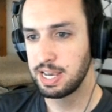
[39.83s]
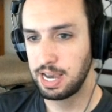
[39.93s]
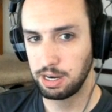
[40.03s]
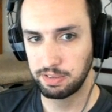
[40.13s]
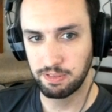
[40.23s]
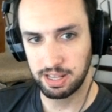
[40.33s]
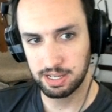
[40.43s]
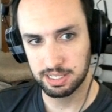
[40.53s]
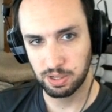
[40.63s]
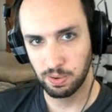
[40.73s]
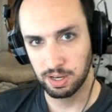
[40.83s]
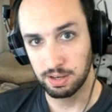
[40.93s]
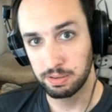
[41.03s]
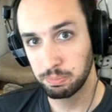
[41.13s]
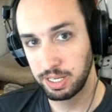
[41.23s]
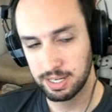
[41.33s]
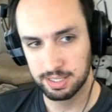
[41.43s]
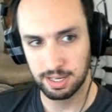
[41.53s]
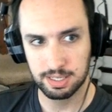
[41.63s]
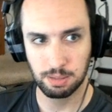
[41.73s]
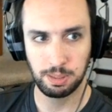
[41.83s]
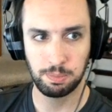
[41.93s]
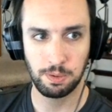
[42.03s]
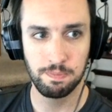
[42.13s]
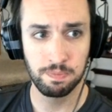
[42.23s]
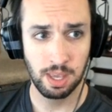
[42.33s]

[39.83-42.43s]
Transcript: how to find the Discord and playtest against other people.